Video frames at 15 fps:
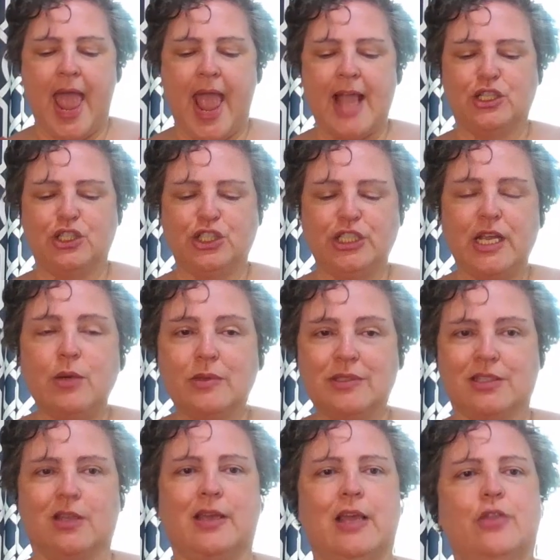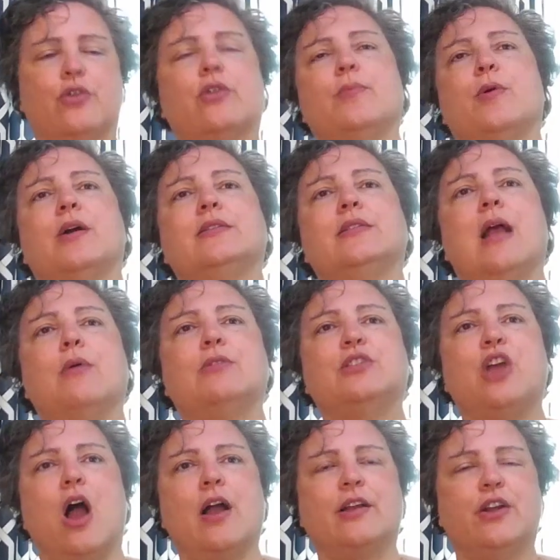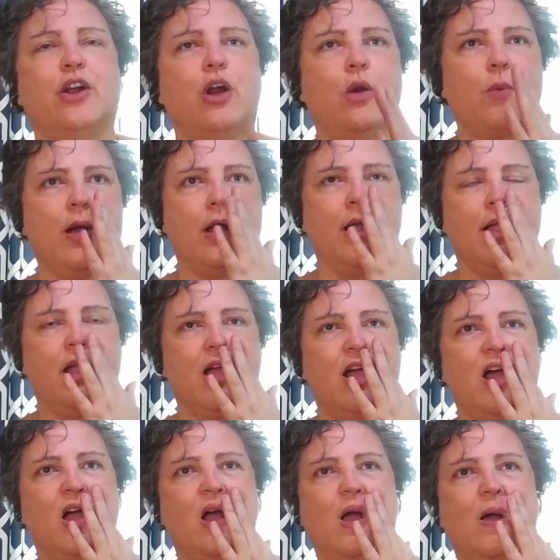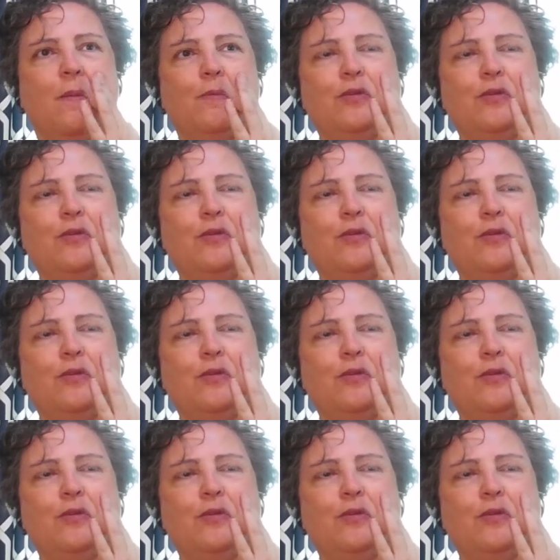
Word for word: and she was looking through the books and i was talking to her while um,